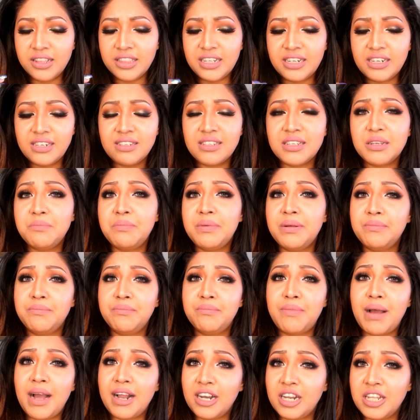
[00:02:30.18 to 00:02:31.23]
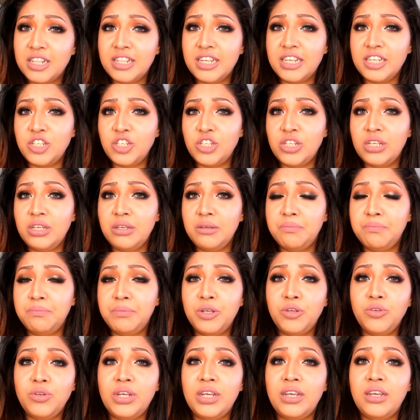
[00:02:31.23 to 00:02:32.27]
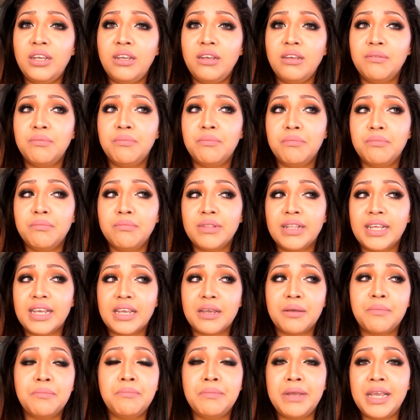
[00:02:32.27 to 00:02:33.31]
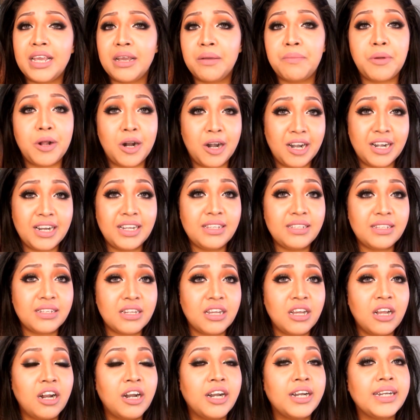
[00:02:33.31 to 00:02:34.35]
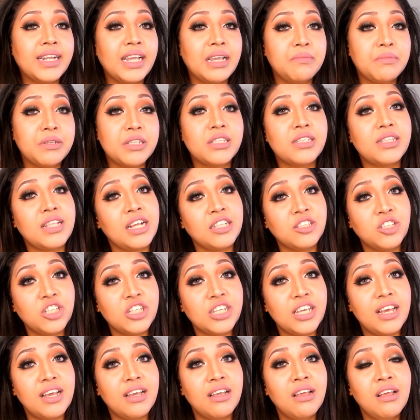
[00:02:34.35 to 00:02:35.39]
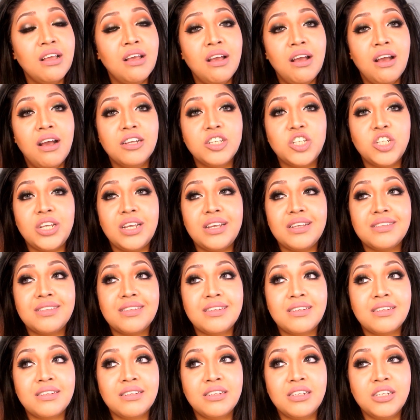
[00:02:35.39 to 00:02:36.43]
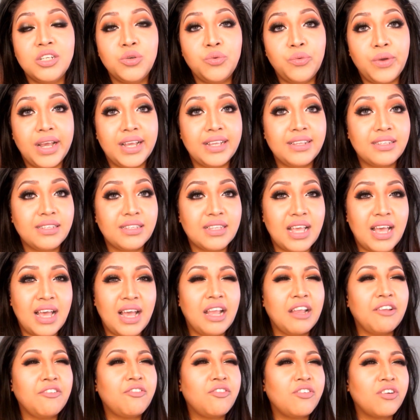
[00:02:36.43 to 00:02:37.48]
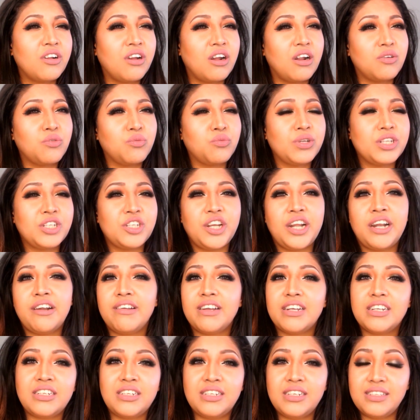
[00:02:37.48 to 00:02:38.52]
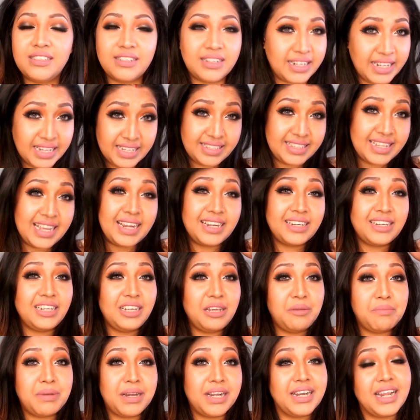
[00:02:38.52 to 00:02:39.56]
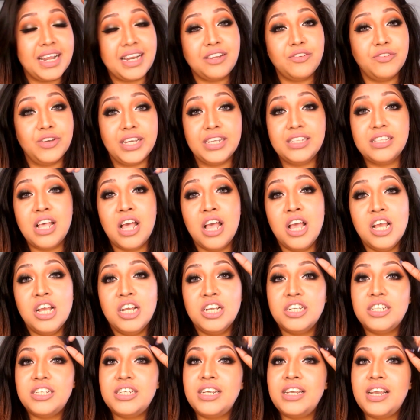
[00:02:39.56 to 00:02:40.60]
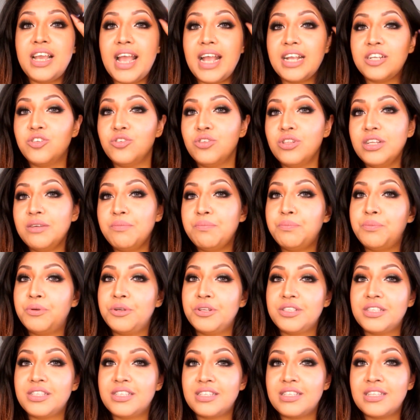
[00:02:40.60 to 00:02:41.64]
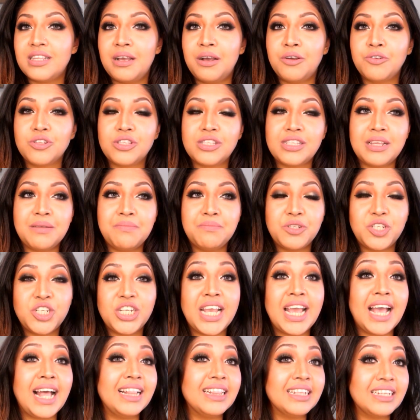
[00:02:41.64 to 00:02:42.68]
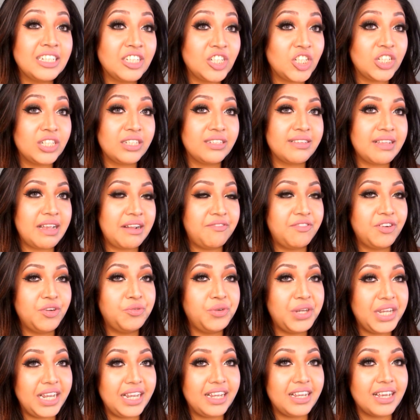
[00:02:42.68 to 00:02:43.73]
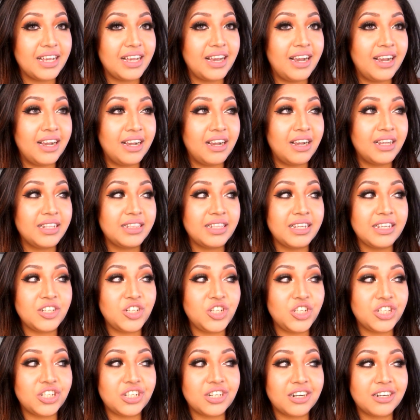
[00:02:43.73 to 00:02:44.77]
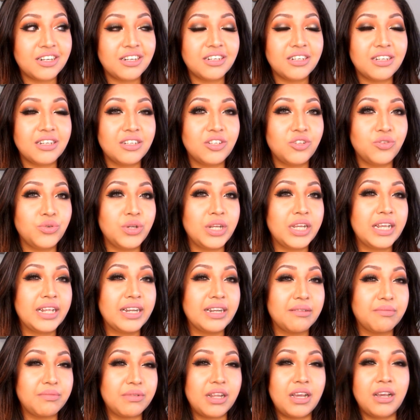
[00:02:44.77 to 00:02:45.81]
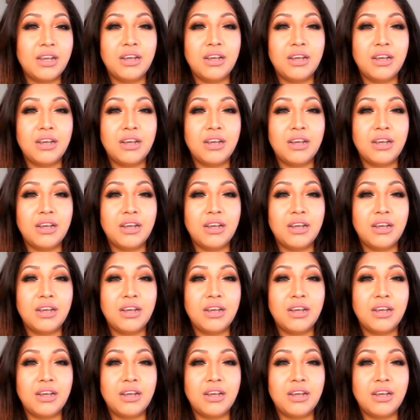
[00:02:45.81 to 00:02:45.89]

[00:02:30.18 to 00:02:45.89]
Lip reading: there is a Bangladeshi beauty, like a makeup artist. Her name is Tansia. She is in US. I forgot which area she is in exactly, but anyways, she actually puts out some challenges every week. I think she started doing it